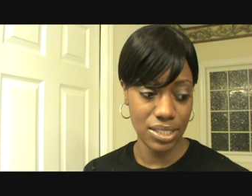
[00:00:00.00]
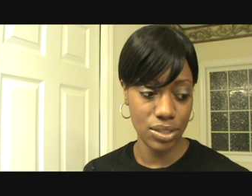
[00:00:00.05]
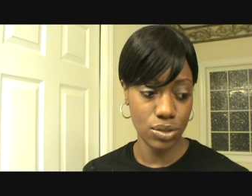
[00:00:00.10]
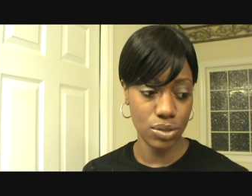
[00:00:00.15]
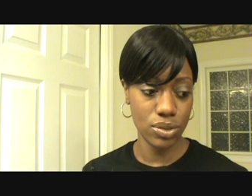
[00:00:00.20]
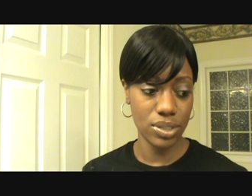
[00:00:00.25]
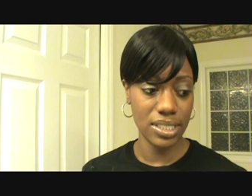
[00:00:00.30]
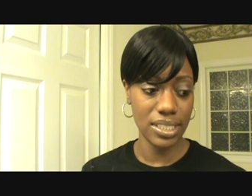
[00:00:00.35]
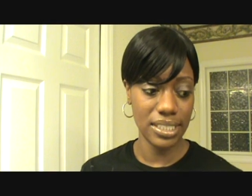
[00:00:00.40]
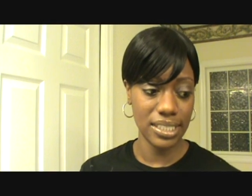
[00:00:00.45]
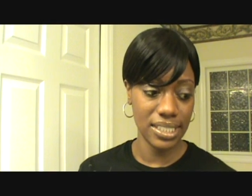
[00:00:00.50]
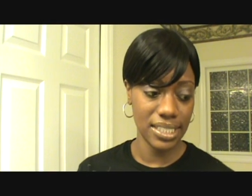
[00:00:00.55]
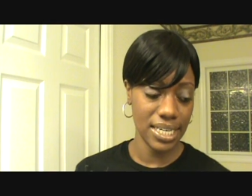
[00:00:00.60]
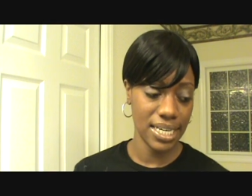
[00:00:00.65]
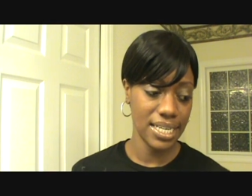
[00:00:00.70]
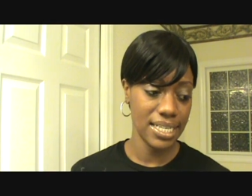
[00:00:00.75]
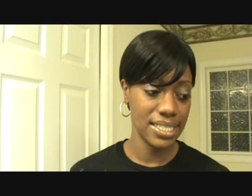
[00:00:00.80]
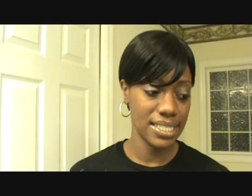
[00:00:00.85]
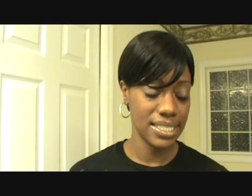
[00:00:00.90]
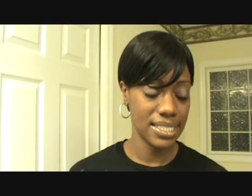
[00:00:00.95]
do
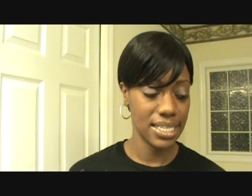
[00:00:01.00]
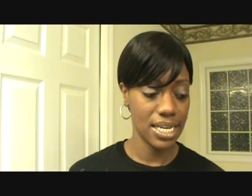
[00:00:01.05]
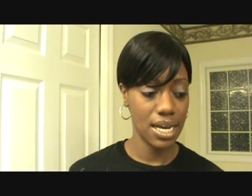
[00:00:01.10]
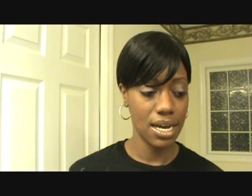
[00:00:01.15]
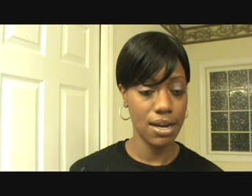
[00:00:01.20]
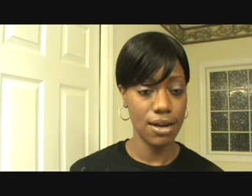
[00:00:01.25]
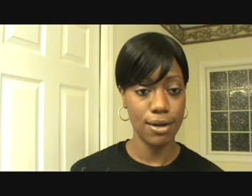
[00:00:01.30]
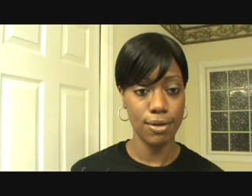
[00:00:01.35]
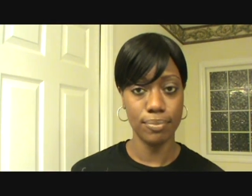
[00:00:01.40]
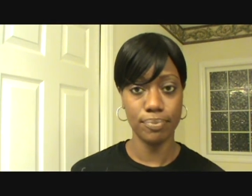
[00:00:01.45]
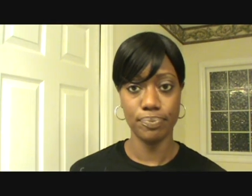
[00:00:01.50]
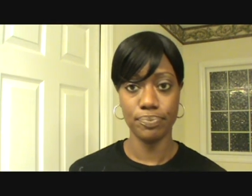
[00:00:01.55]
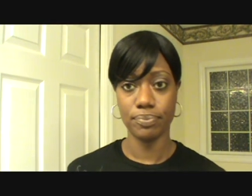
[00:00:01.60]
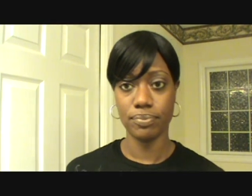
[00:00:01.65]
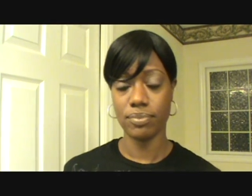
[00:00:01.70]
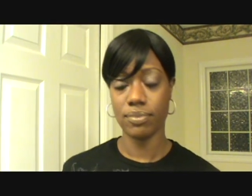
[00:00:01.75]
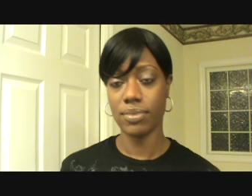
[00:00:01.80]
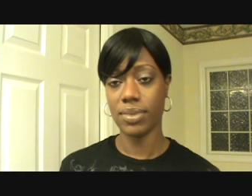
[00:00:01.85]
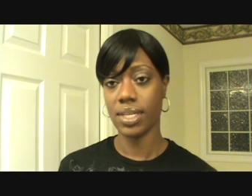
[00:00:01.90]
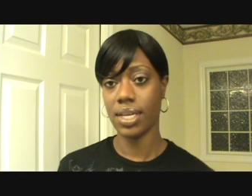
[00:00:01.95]
suggest
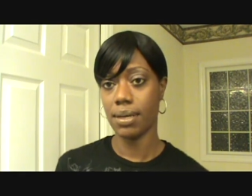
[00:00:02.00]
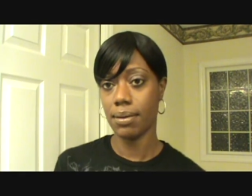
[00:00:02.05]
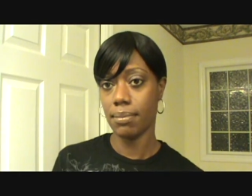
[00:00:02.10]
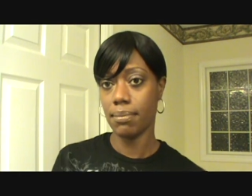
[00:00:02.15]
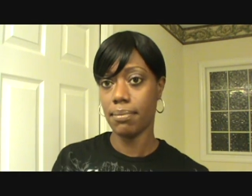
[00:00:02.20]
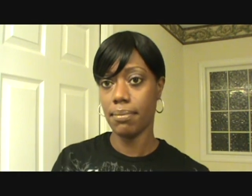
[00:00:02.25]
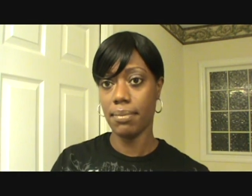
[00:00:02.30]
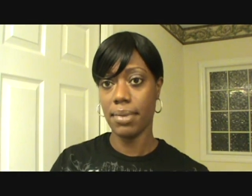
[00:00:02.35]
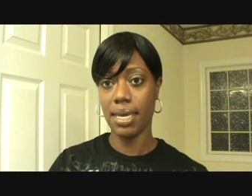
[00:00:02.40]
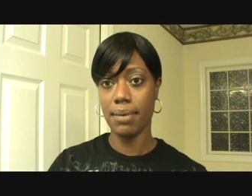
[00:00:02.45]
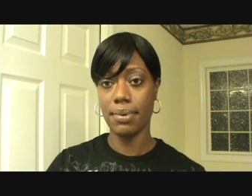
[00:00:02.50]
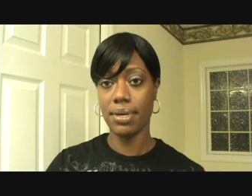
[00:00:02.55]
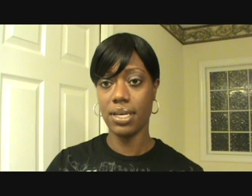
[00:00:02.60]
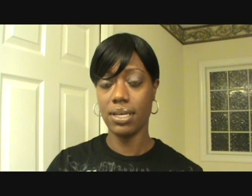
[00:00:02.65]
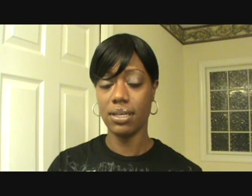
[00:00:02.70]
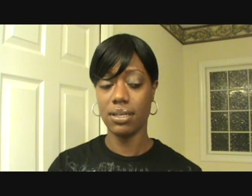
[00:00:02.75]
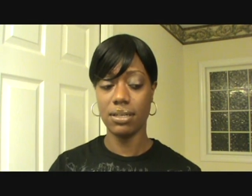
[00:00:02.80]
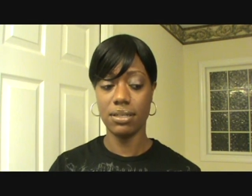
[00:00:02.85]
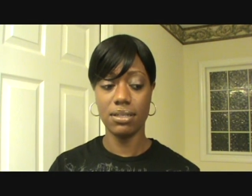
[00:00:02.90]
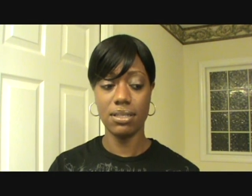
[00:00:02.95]

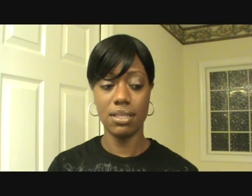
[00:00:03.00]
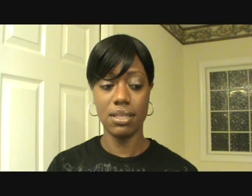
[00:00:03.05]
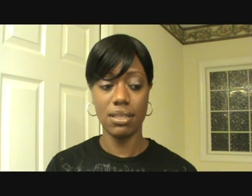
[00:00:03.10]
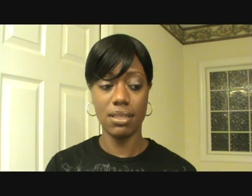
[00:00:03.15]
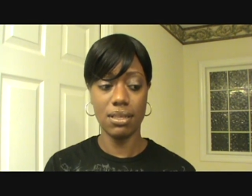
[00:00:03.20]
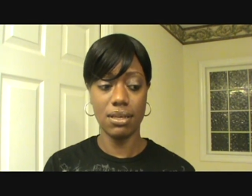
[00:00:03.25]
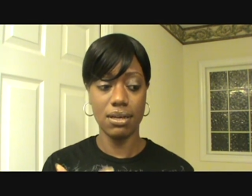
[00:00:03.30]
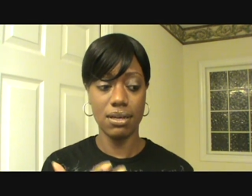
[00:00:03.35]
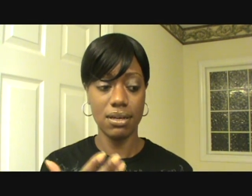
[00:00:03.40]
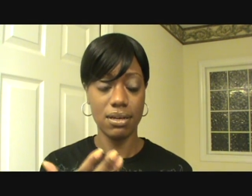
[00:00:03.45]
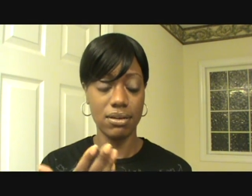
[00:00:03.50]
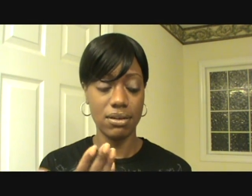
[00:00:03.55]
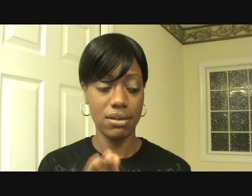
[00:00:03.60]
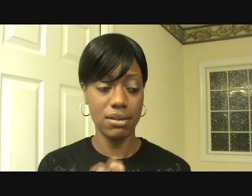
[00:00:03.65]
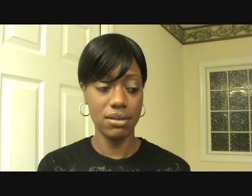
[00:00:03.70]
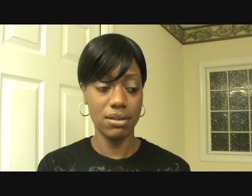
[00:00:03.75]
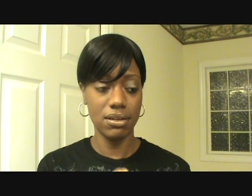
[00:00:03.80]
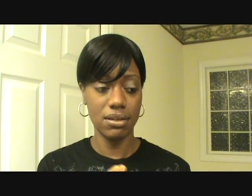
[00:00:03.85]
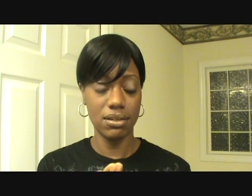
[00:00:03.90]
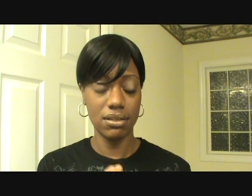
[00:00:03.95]
maybe
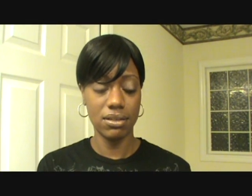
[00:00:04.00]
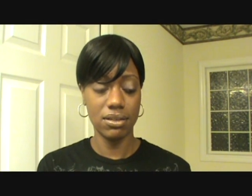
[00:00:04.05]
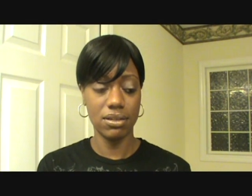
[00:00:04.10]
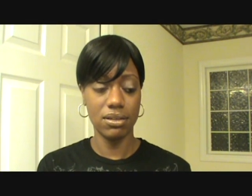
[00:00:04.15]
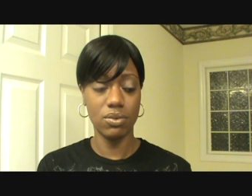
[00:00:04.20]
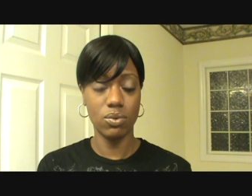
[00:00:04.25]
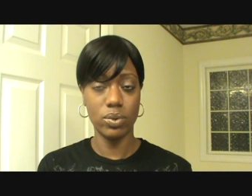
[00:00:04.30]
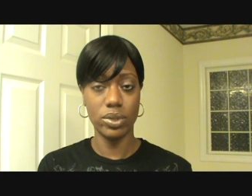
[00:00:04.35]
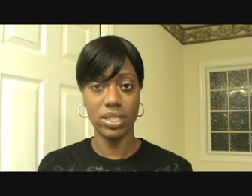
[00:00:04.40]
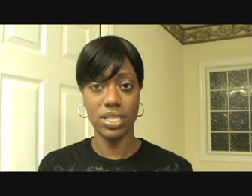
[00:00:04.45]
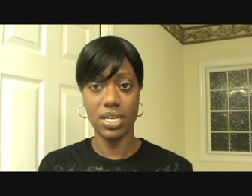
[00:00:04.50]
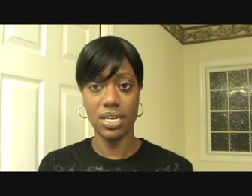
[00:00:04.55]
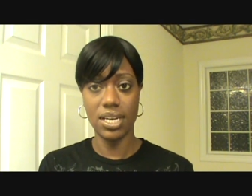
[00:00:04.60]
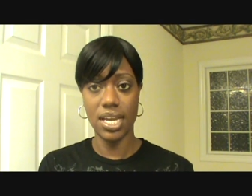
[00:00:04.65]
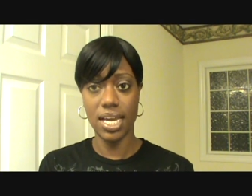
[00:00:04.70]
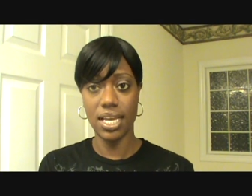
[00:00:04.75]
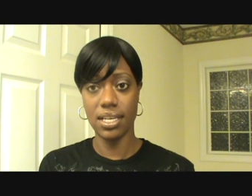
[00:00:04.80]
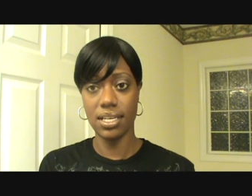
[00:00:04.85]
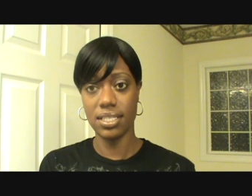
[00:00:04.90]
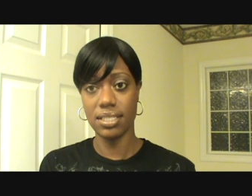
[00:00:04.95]
the
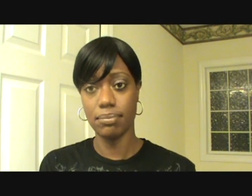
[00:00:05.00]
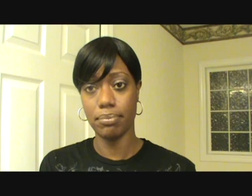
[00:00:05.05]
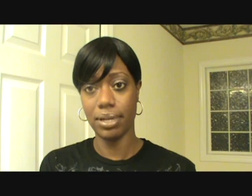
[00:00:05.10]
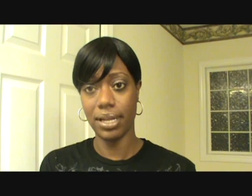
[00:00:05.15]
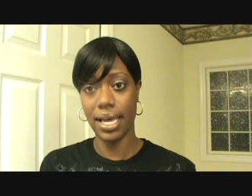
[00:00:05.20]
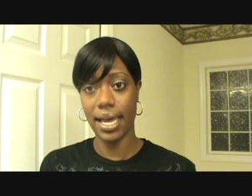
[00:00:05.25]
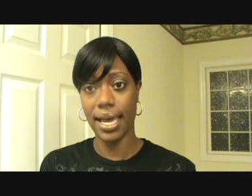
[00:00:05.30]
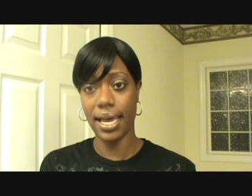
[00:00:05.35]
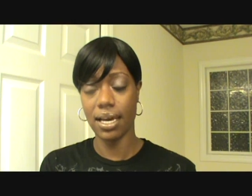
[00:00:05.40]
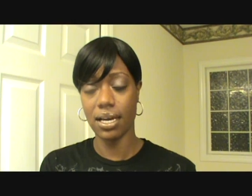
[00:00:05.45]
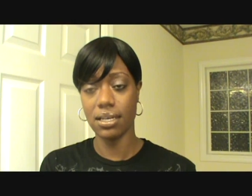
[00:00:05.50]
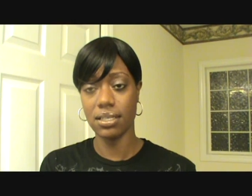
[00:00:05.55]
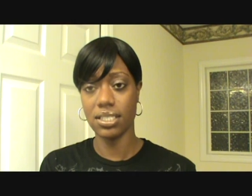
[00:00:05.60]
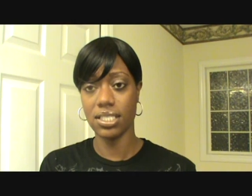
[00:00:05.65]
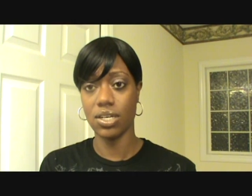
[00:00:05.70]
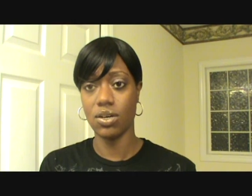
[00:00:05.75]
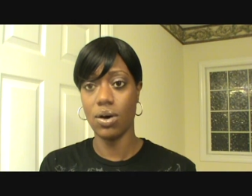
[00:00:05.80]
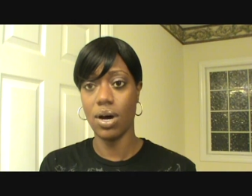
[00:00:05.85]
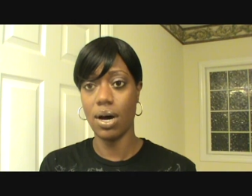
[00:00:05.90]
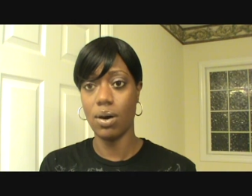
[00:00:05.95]
net is black,
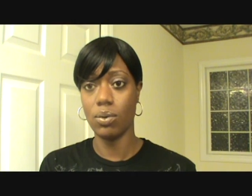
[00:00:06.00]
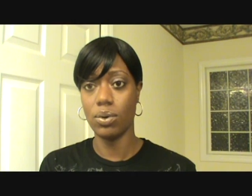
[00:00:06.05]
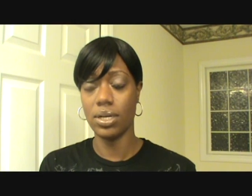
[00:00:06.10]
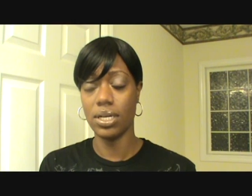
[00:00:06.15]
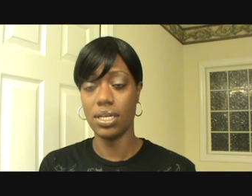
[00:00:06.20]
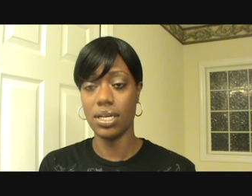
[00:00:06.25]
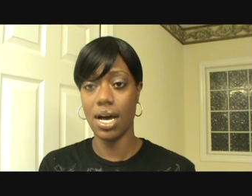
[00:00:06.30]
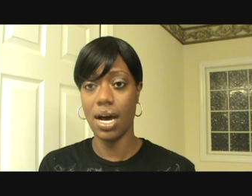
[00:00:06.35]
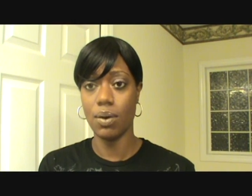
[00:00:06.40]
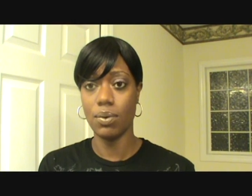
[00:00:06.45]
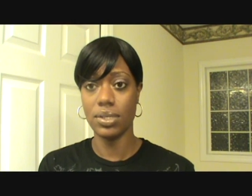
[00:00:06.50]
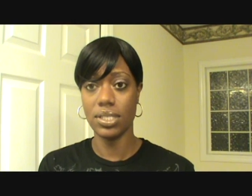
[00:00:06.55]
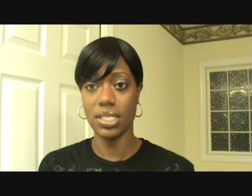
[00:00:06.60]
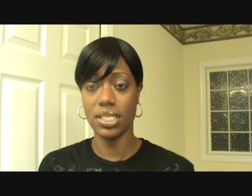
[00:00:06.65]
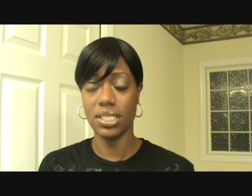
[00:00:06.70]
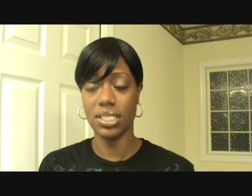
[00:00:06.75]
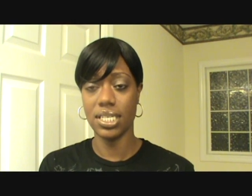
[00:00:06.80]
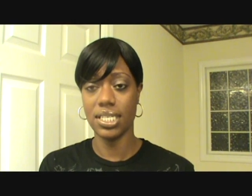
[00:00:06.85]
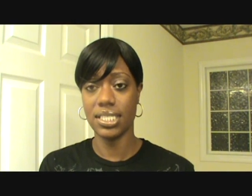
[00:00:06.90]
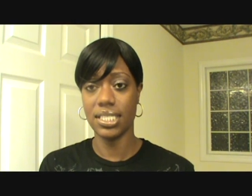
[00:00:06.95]
so I would
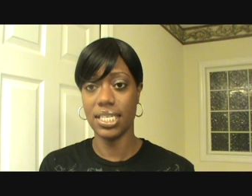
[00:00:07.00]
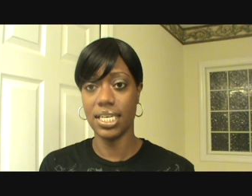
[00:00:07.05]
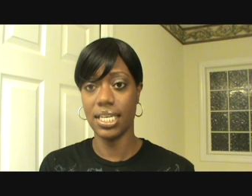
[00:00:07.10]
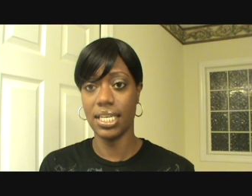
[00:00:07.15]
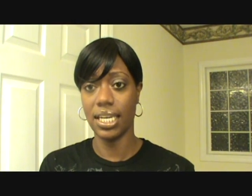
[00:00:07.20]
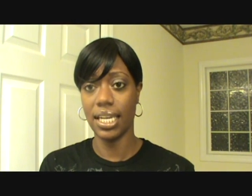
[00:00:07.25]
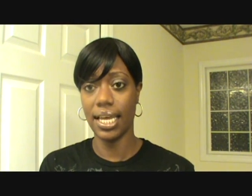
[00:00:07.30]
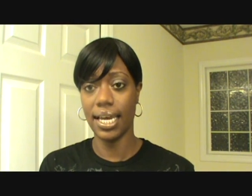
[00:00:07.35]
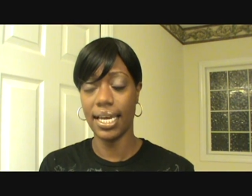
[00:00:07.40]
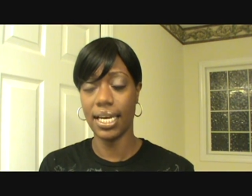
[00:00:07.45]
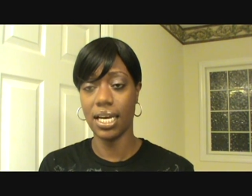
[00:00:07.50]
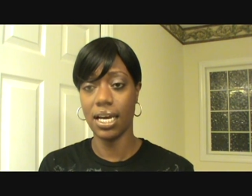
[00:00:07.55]
suggest getting